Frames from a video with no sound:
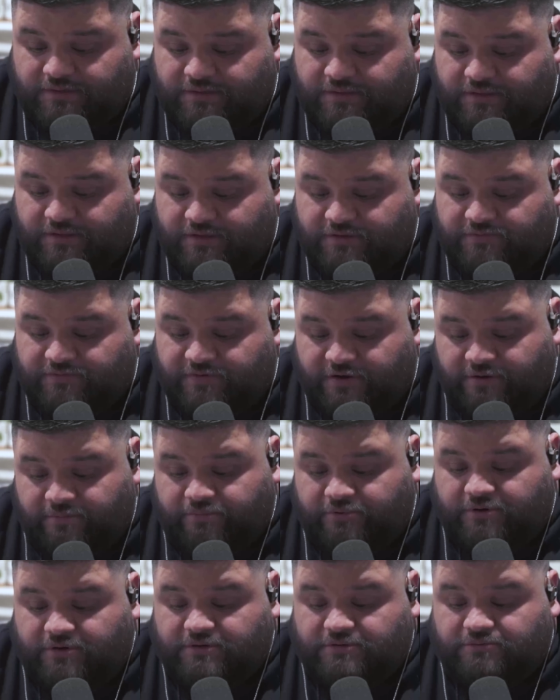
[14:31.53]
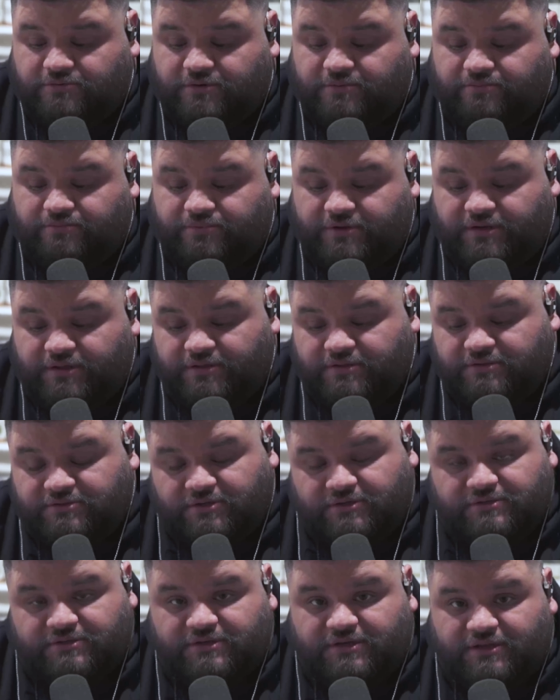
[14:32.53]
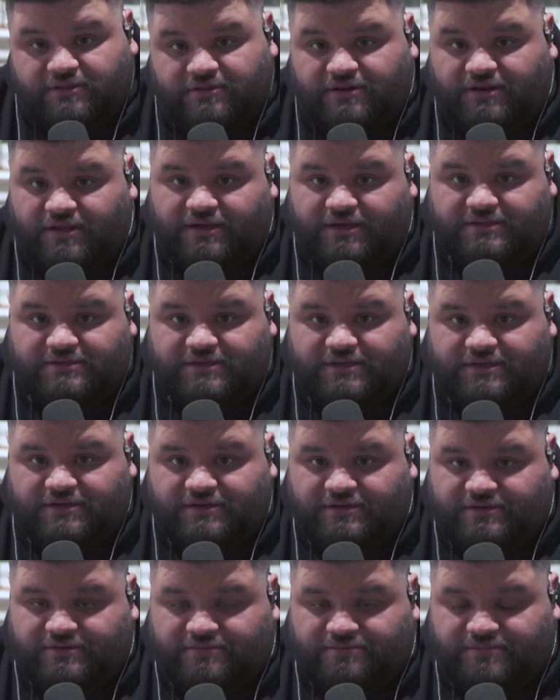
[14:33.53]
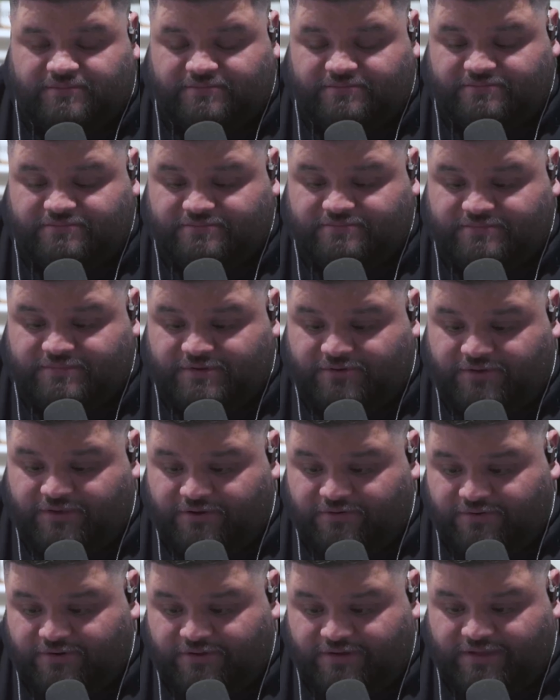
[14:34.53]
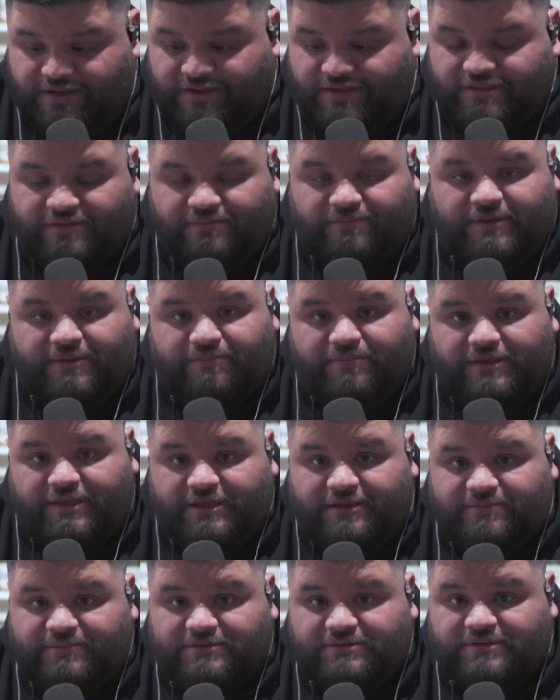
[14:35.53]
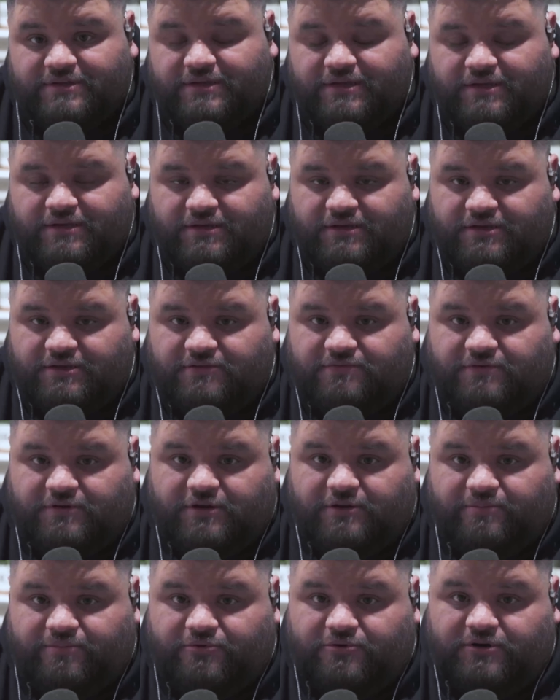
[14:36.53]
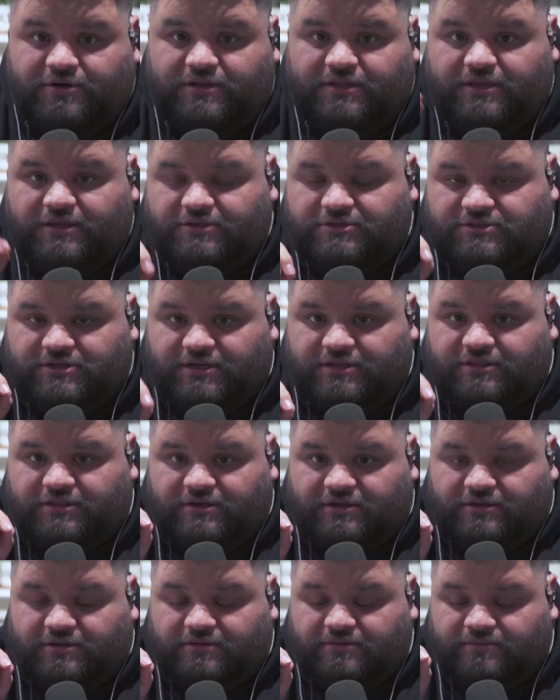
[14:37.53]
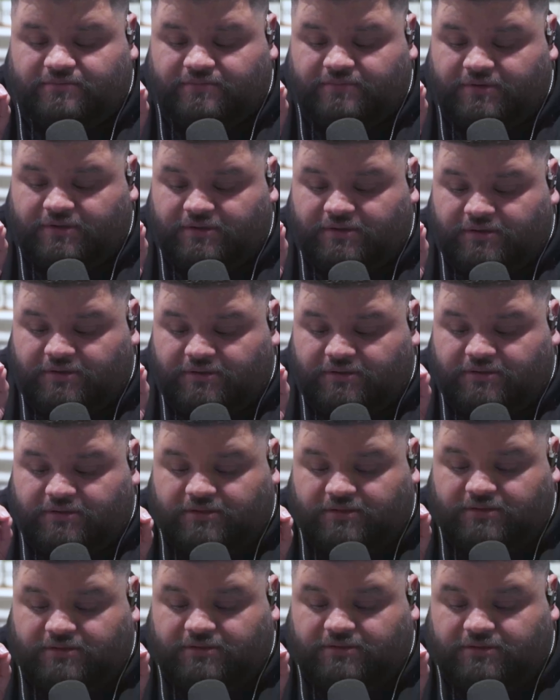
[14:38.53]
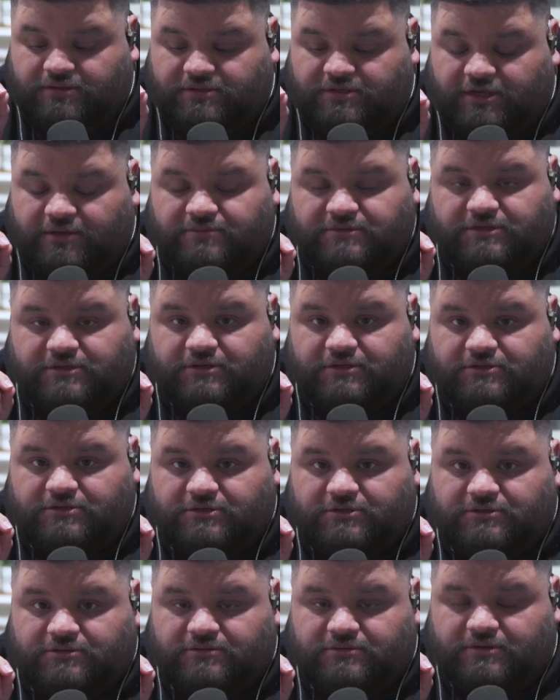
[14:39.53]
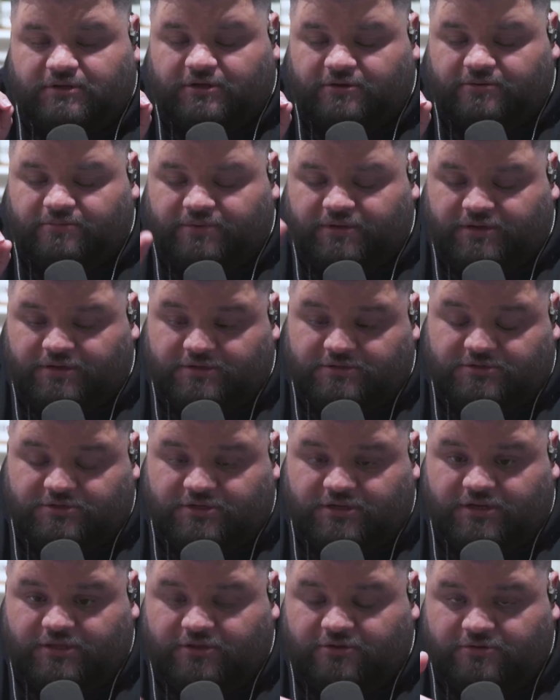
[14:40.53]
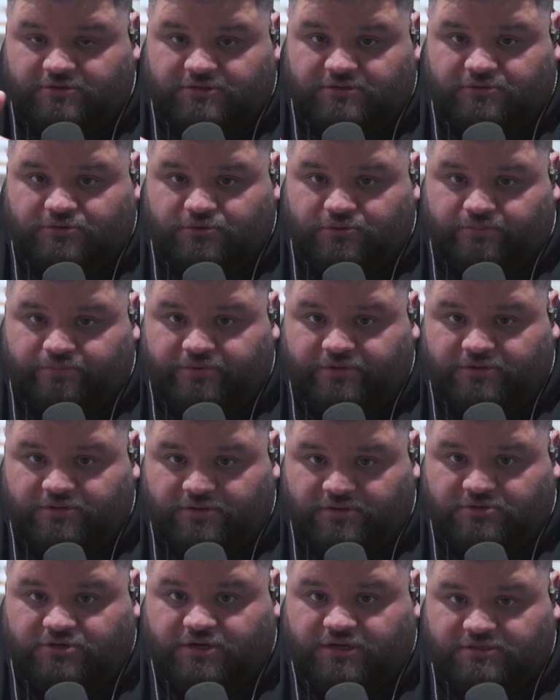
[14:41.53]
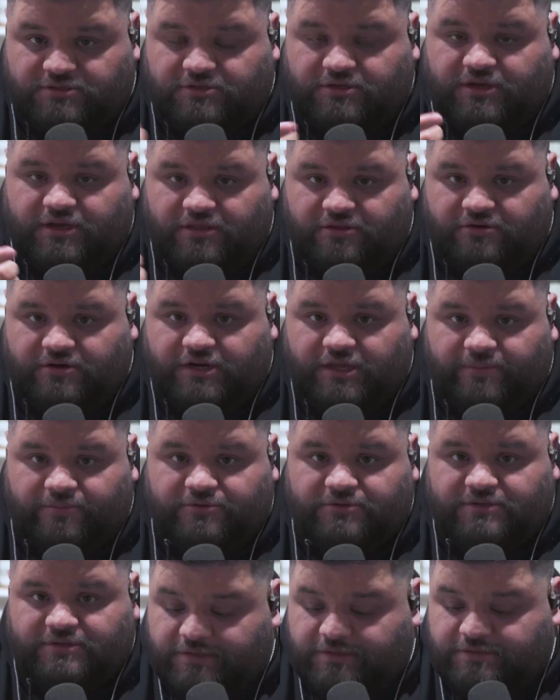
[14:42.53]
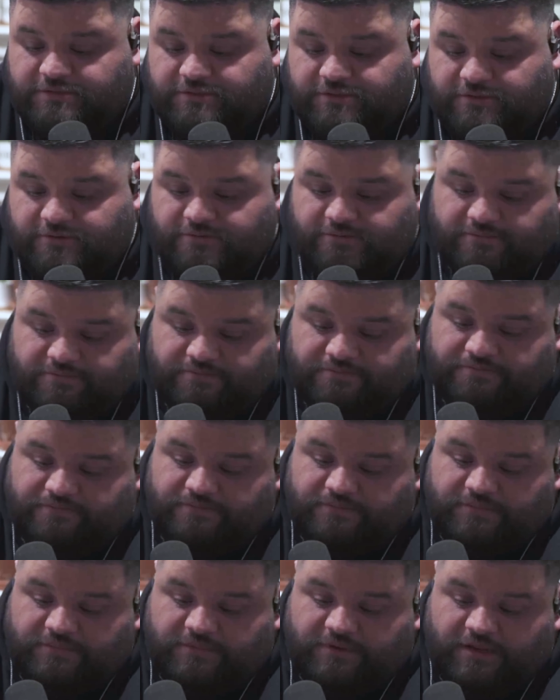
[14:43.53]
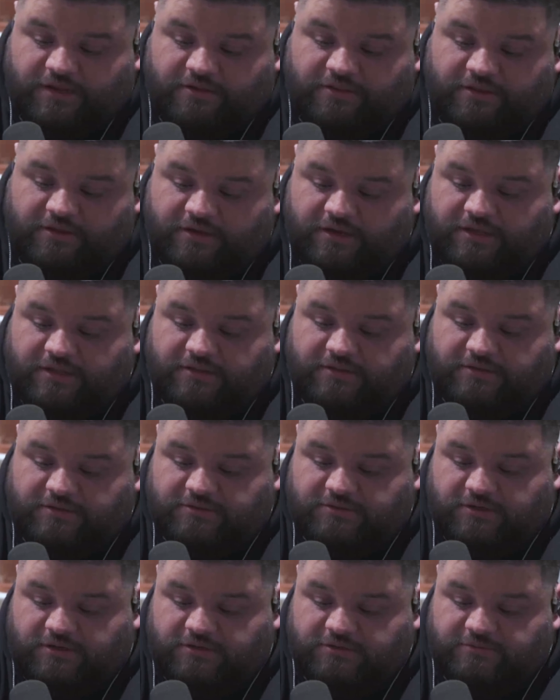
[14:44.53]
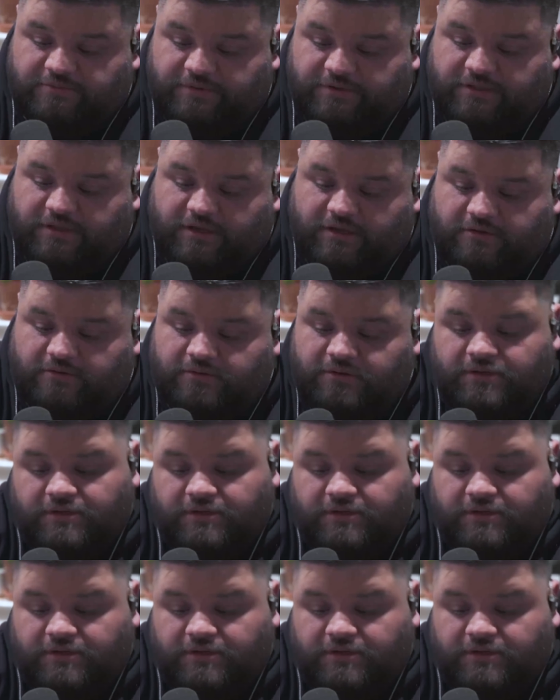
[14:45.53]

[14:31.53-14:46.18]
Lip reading: It's very important when putting a song together. Like I said, when you were looking at the BPMs, it's very important that you check the time signatures, because you're going to use it to put the tracks together in Ableton. So now that you got the songs picked out,